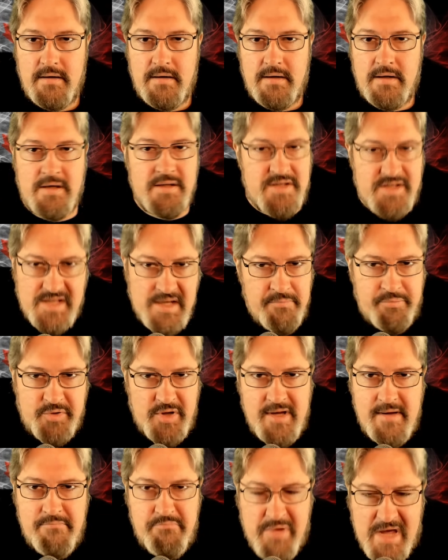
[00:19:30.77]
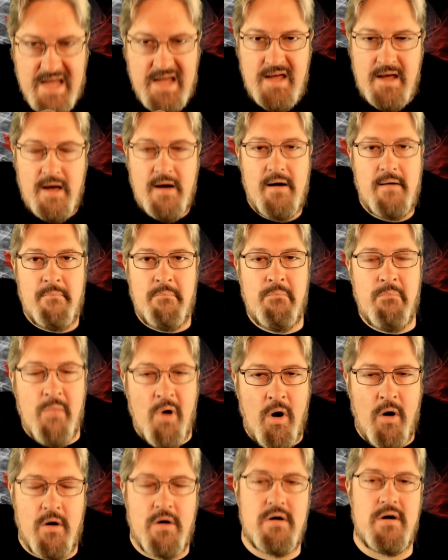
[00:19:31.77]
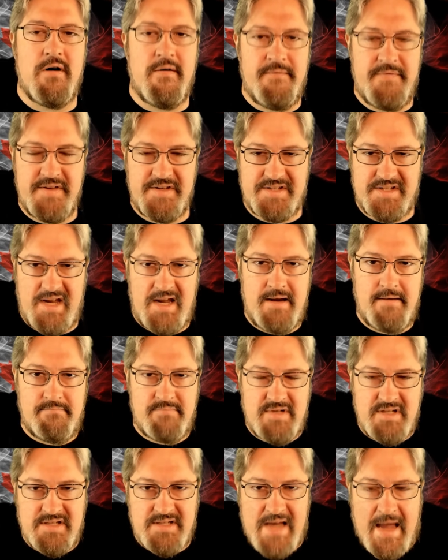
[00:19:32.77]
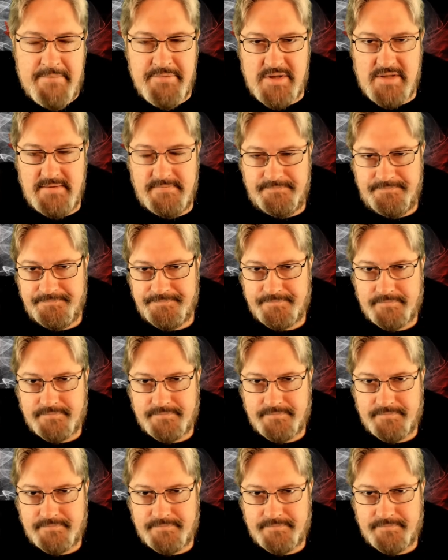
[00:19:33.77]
could simply be more of the same deception.